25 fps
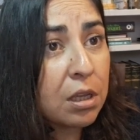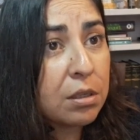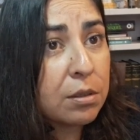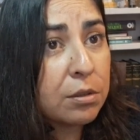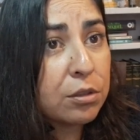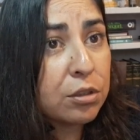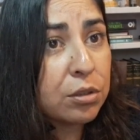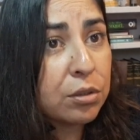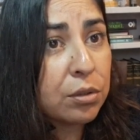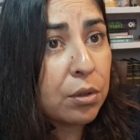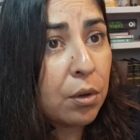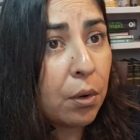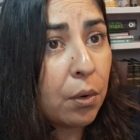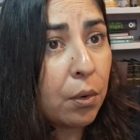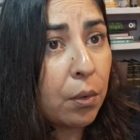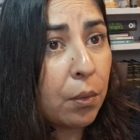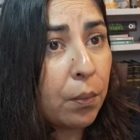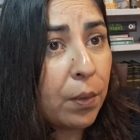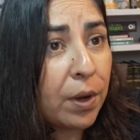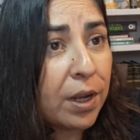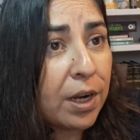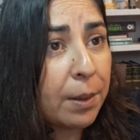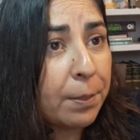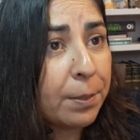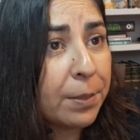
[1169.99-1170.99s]
So
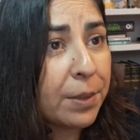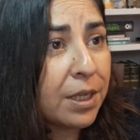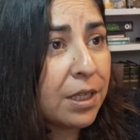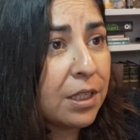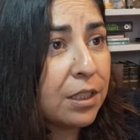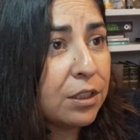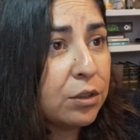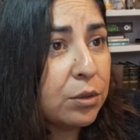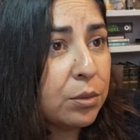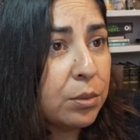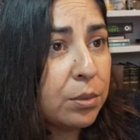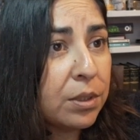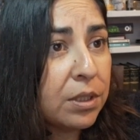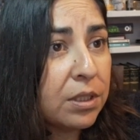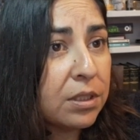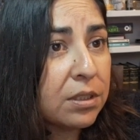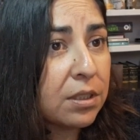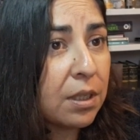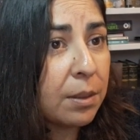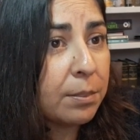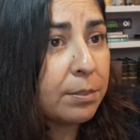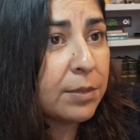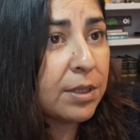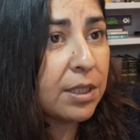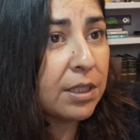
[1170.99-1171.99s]
what I'm gonna do is
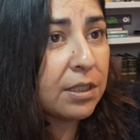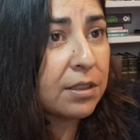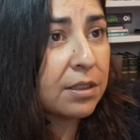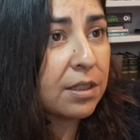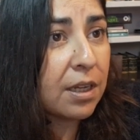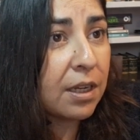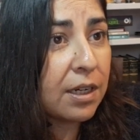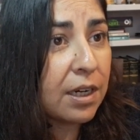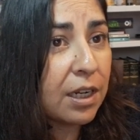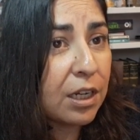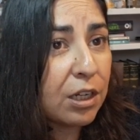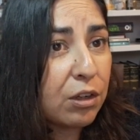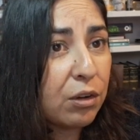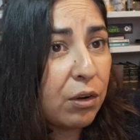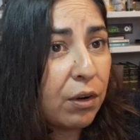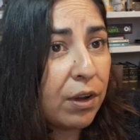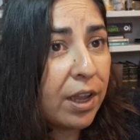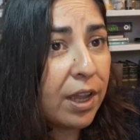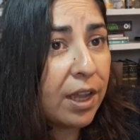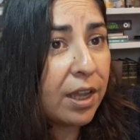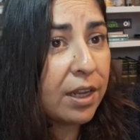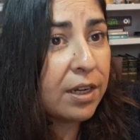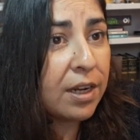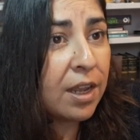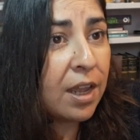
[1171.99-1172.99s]
I'm just gonna go
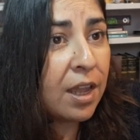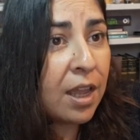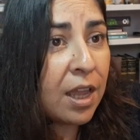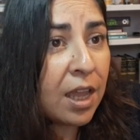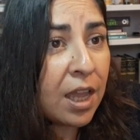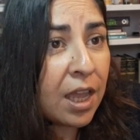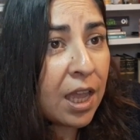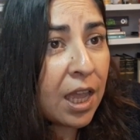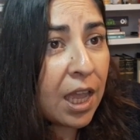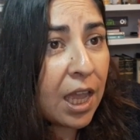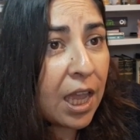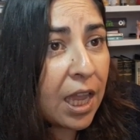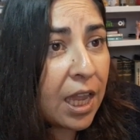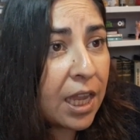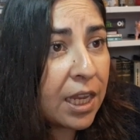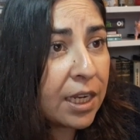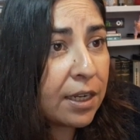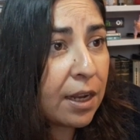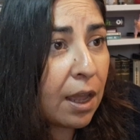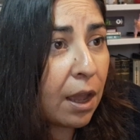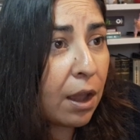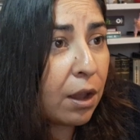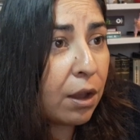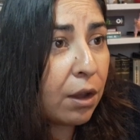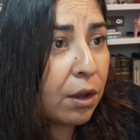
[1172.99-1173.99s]
ahead
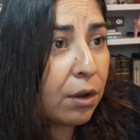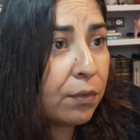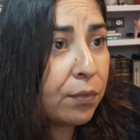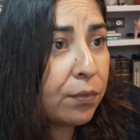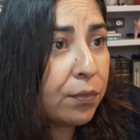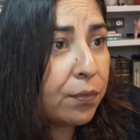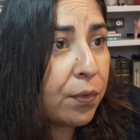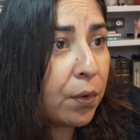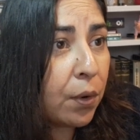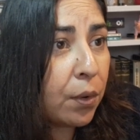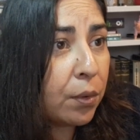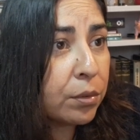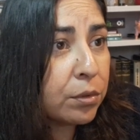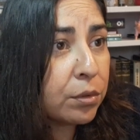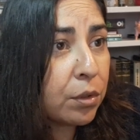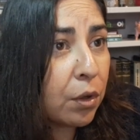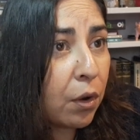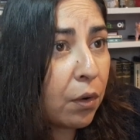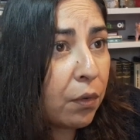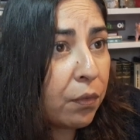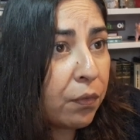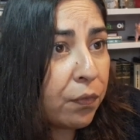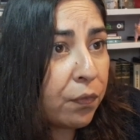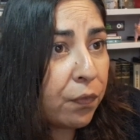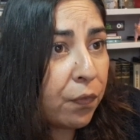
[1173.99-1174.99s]
and vote
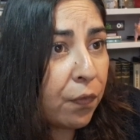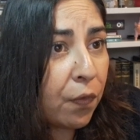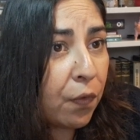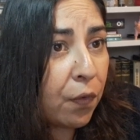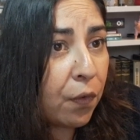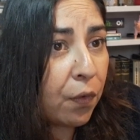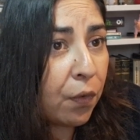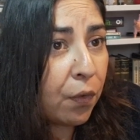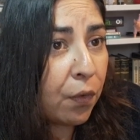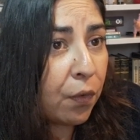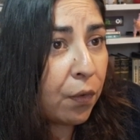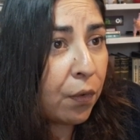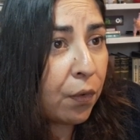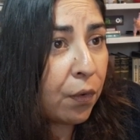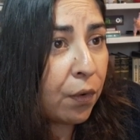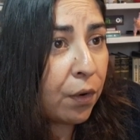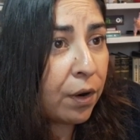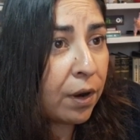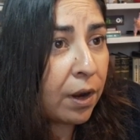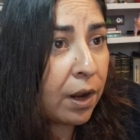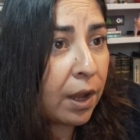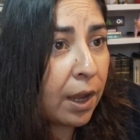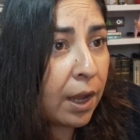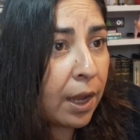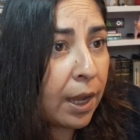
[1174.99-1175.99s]

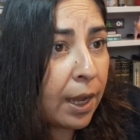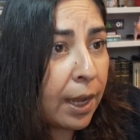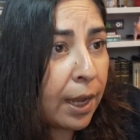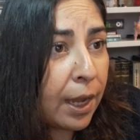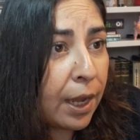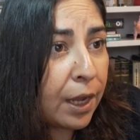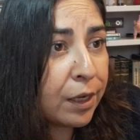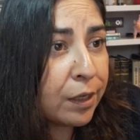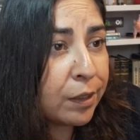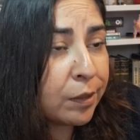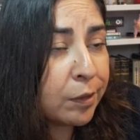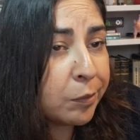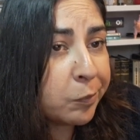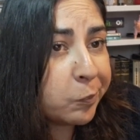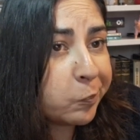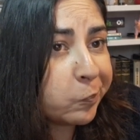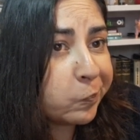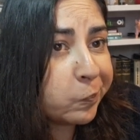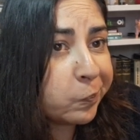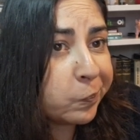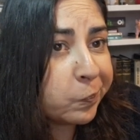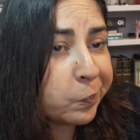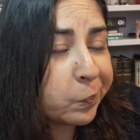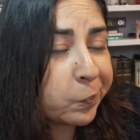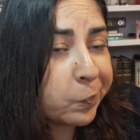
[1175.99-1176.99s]
for
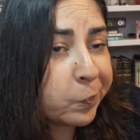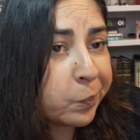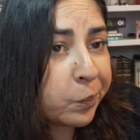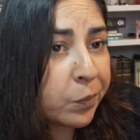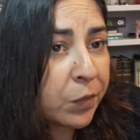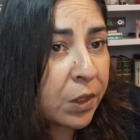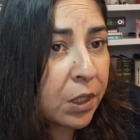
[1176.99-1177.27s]
I'm